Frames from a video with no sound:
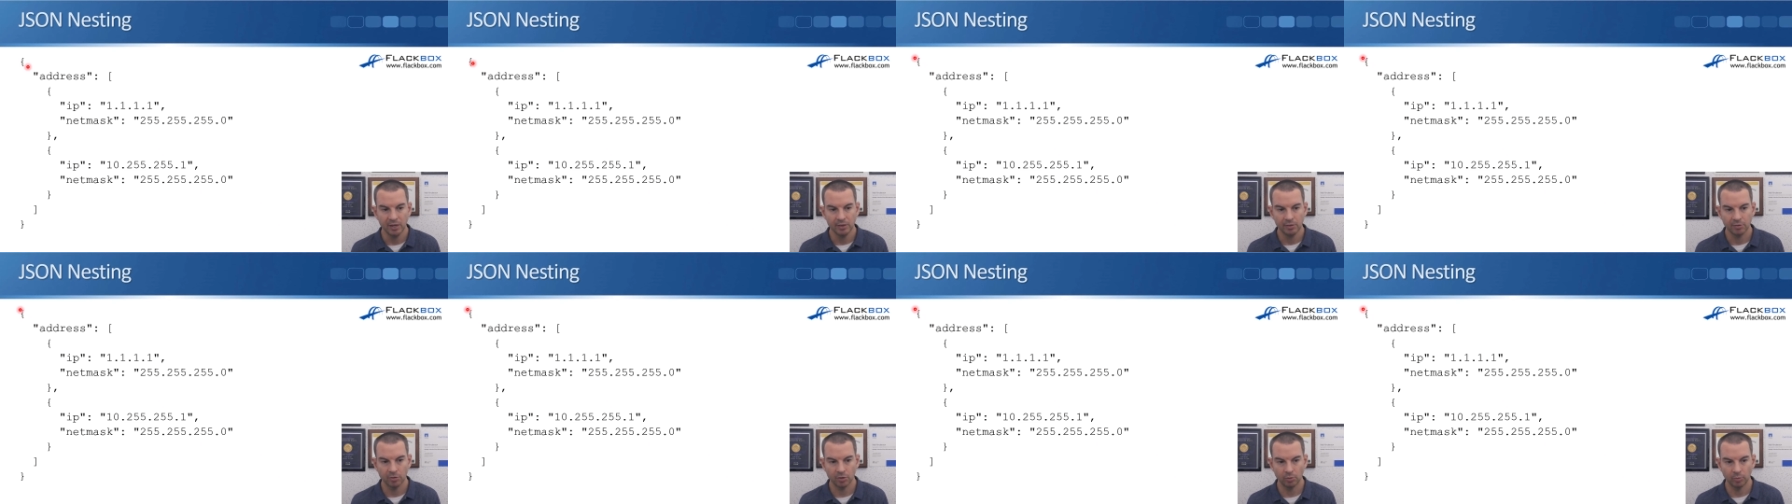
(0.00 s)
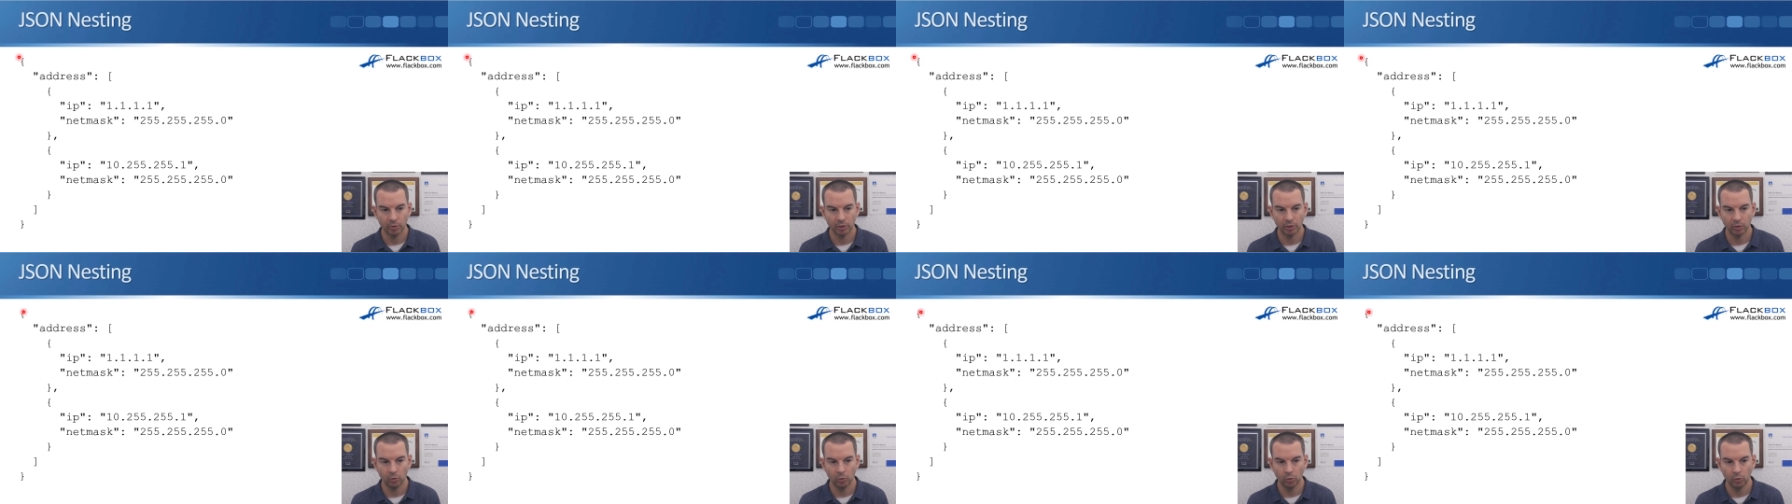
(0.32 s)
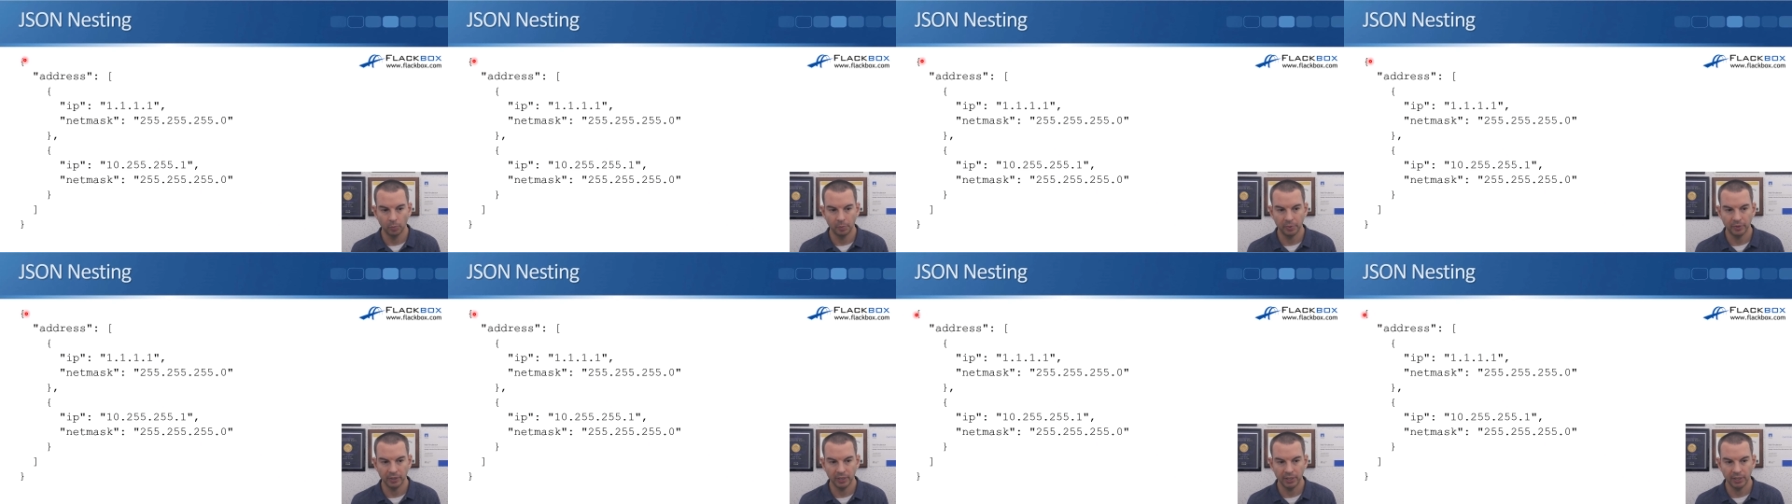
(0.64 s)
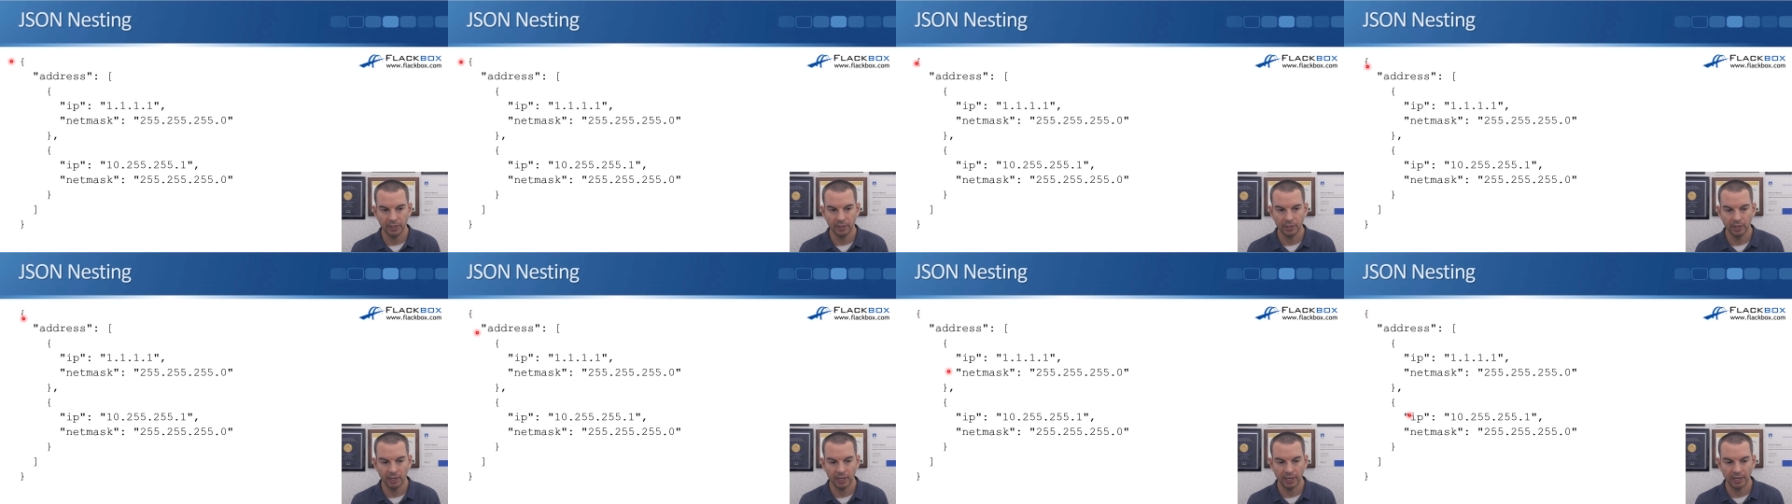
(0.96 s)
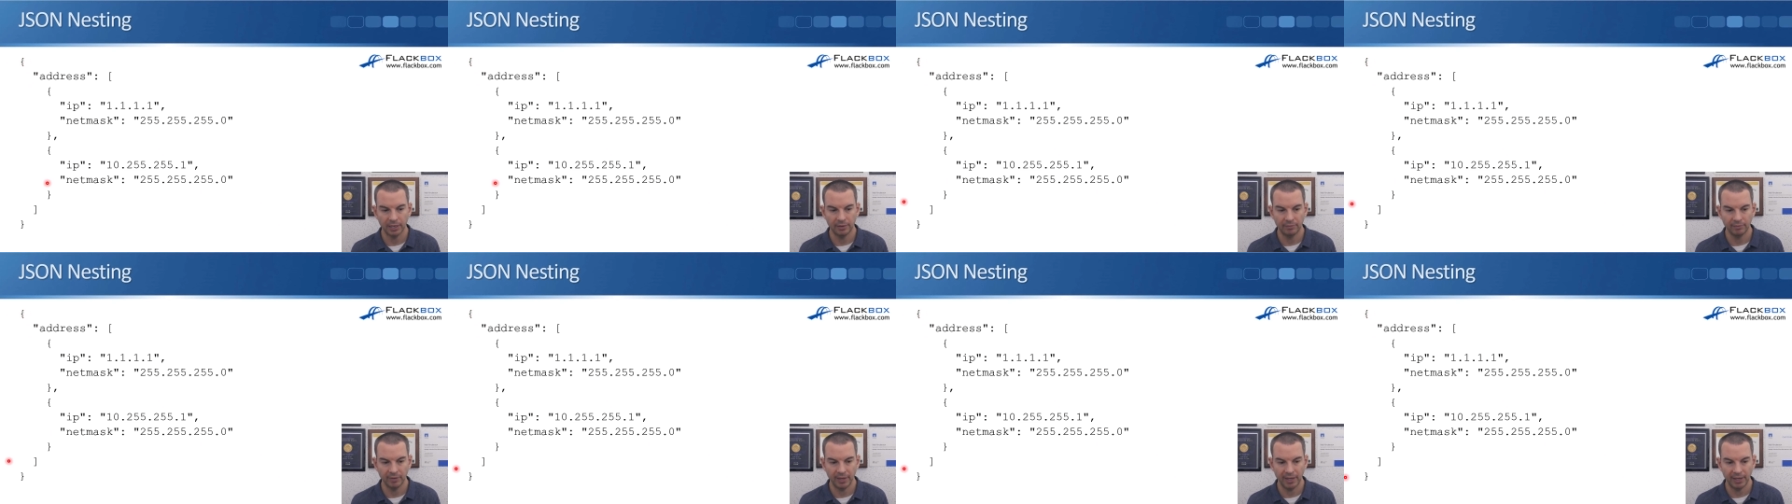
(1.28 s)
So we're opening
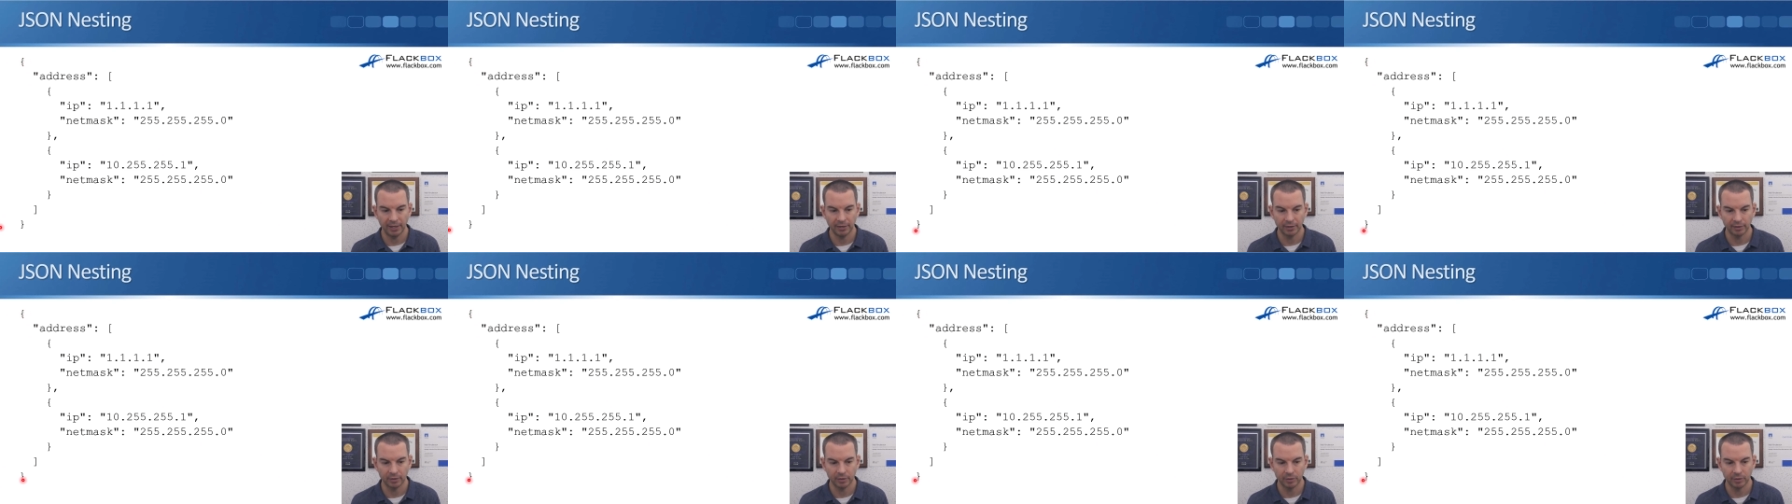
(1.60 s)
and then